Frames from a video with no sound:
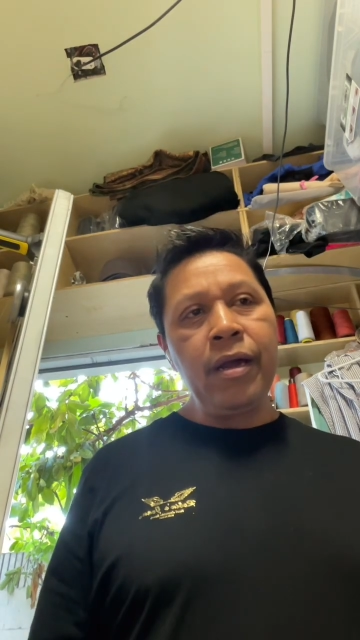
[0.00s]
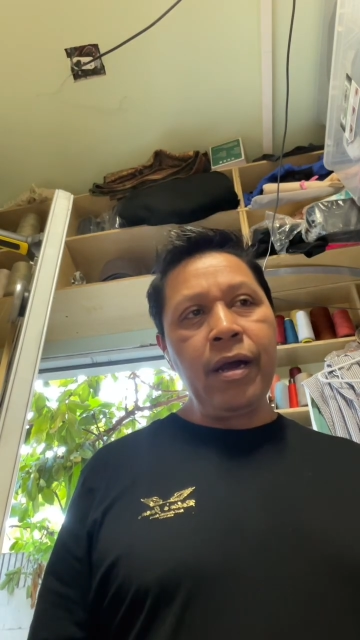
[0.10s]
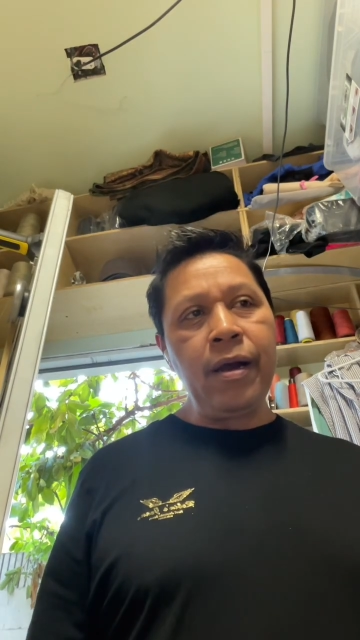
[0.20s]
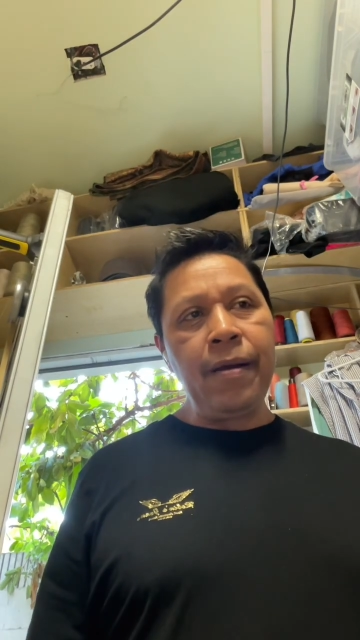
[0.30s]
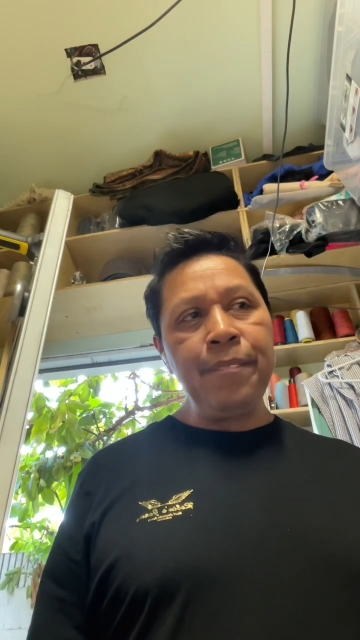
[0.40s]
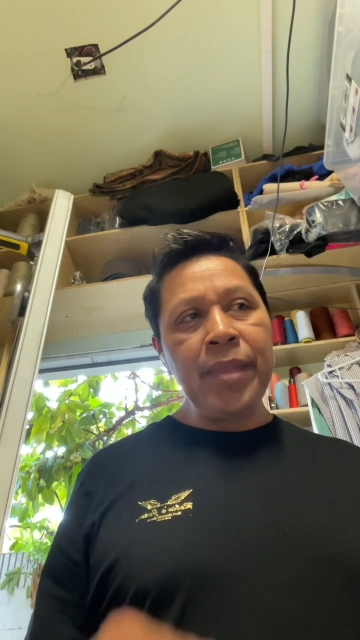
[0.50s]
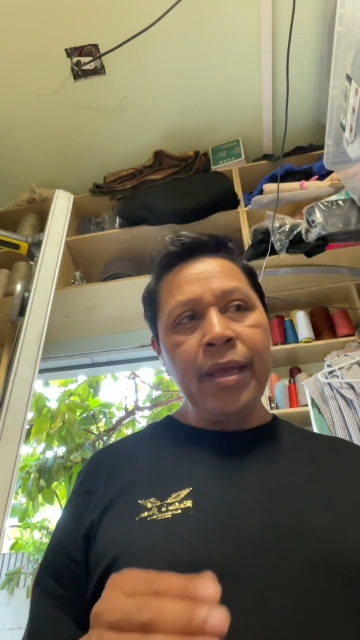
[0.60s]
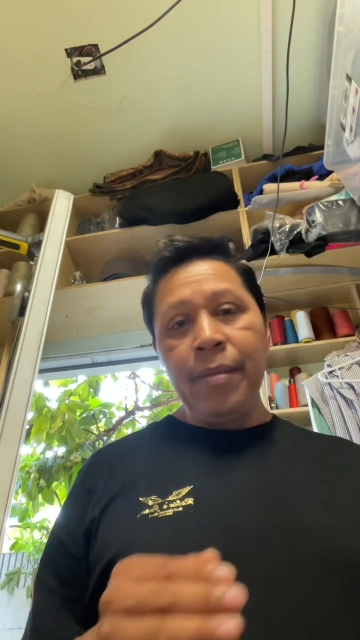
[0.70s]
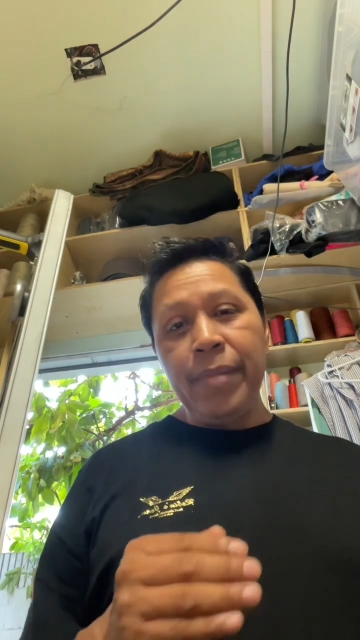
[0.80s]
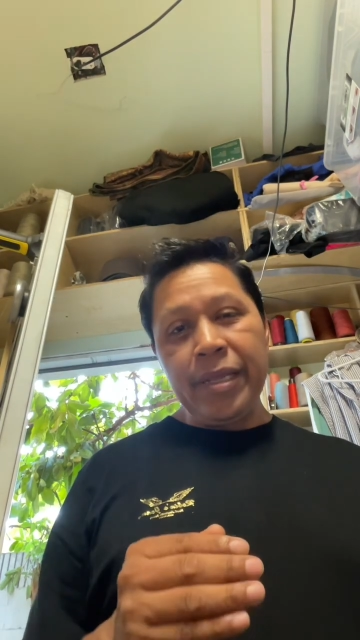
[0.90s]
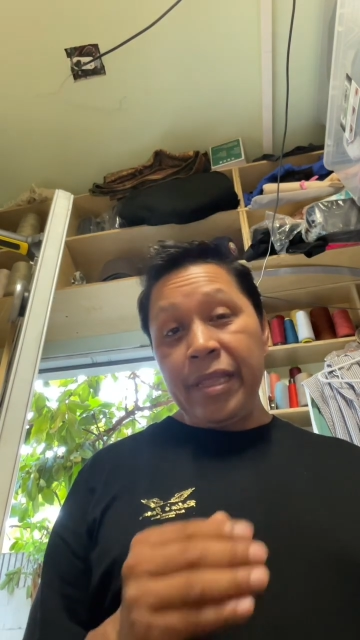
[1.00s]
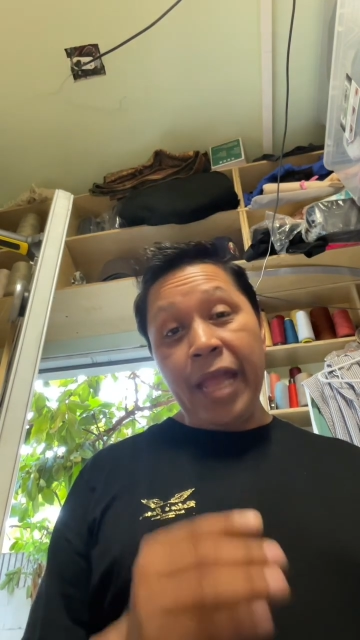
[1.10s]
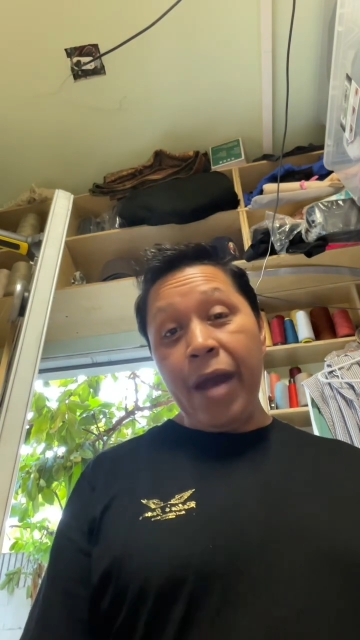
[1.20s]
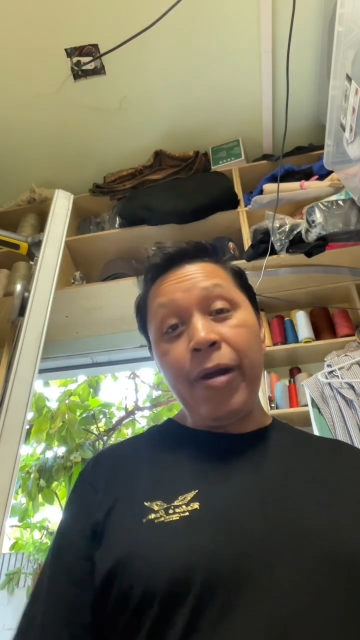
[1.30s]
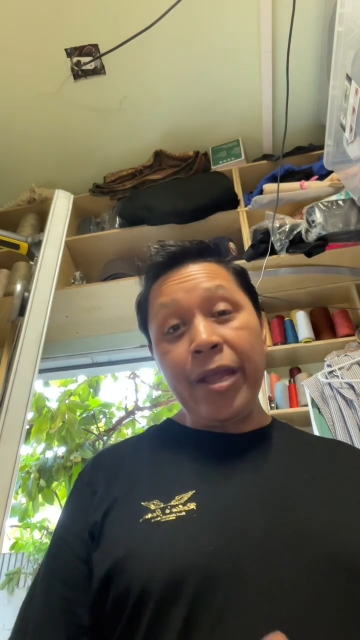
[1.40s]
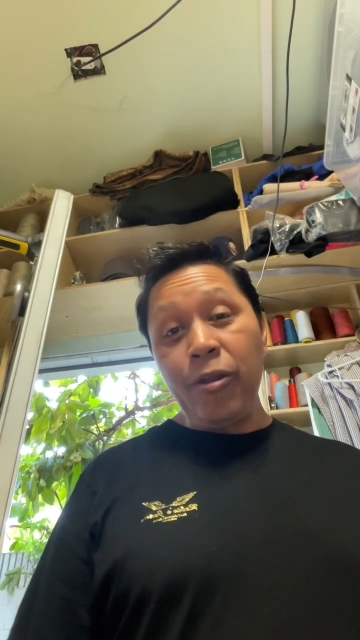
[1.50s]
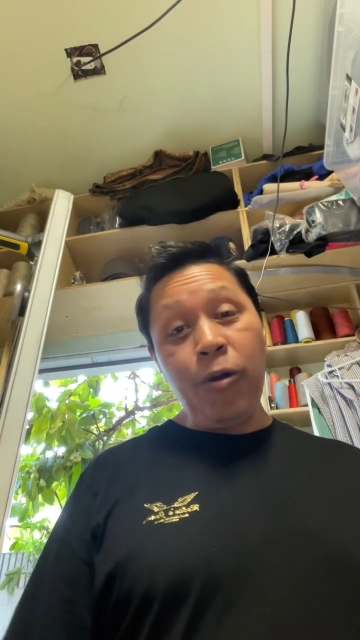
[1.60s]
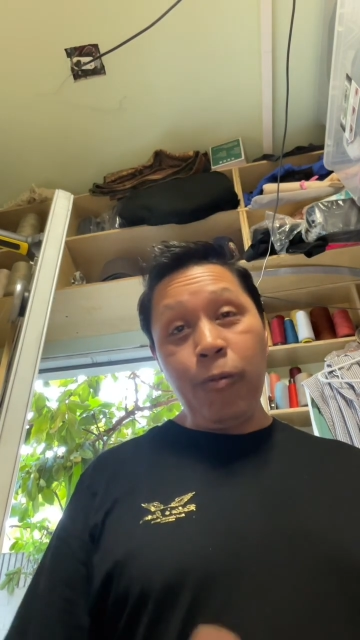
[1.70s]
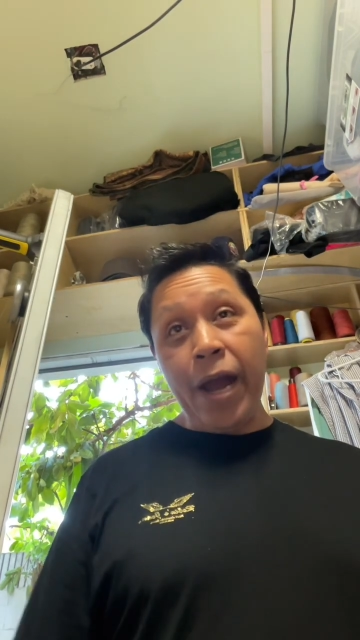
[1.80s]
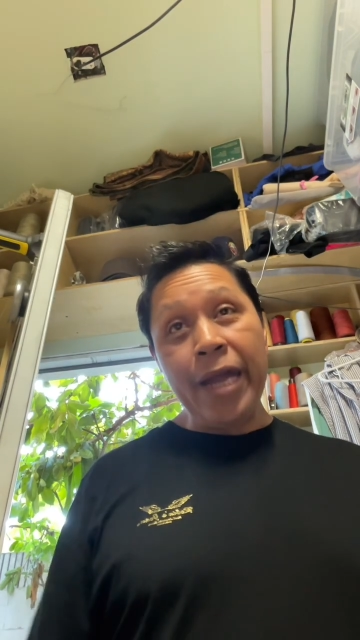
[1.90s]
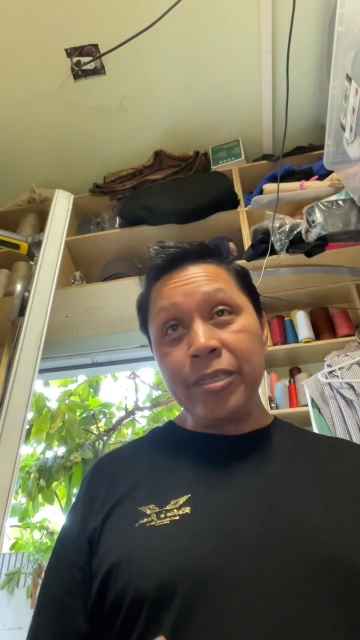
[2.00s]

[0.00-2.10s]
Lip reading: but now I know why.